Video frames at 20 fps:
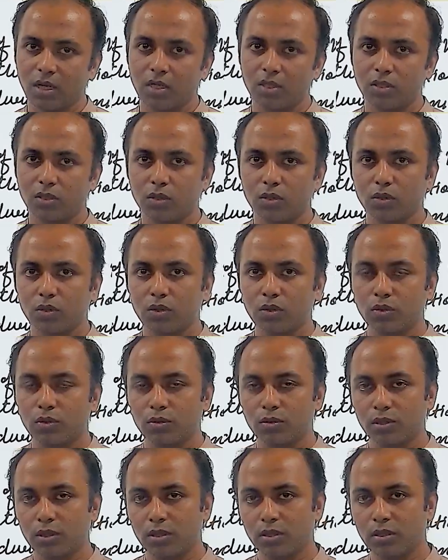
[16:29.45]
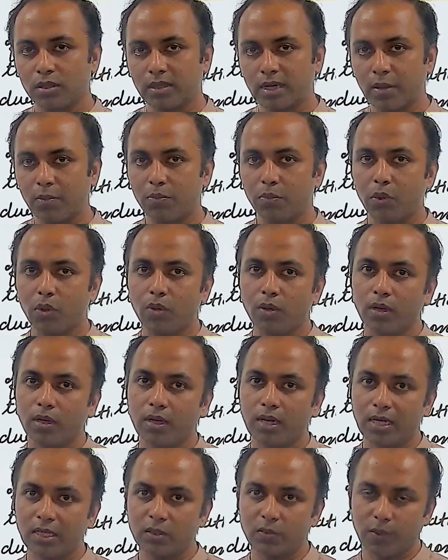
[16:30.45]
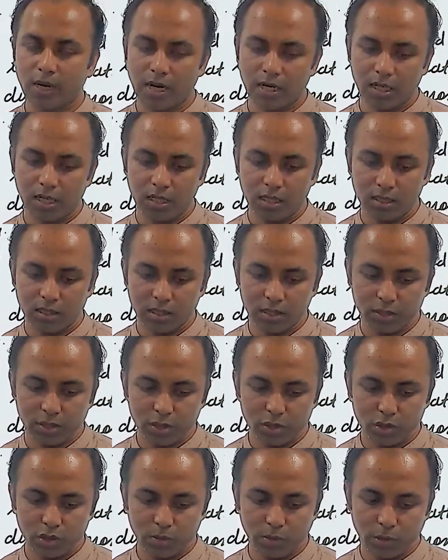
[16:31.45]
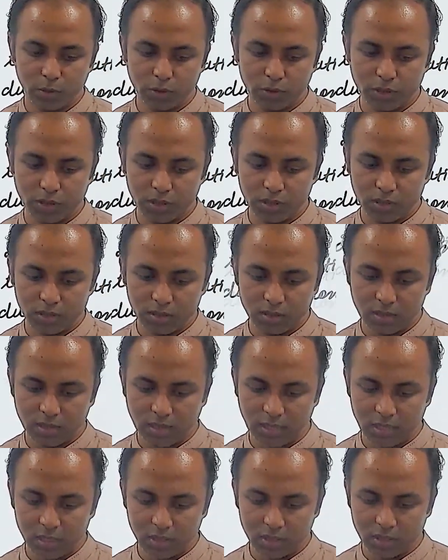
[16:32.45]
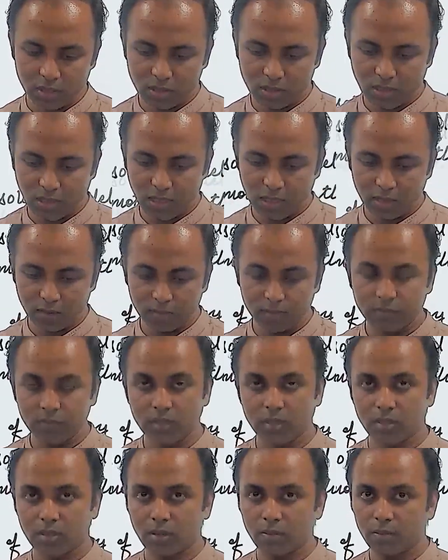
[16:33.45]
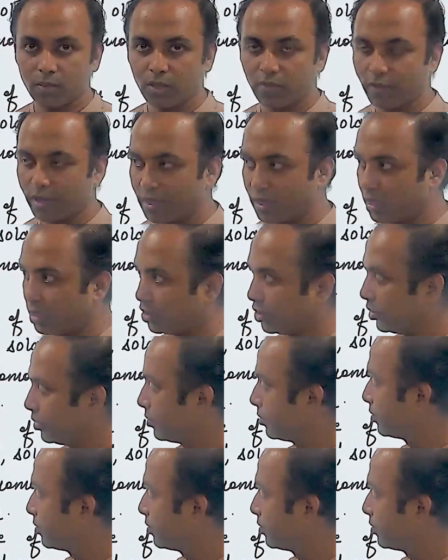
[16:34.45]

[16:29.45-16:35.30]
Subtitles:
So temporal and spartal distribution is seeing some variation.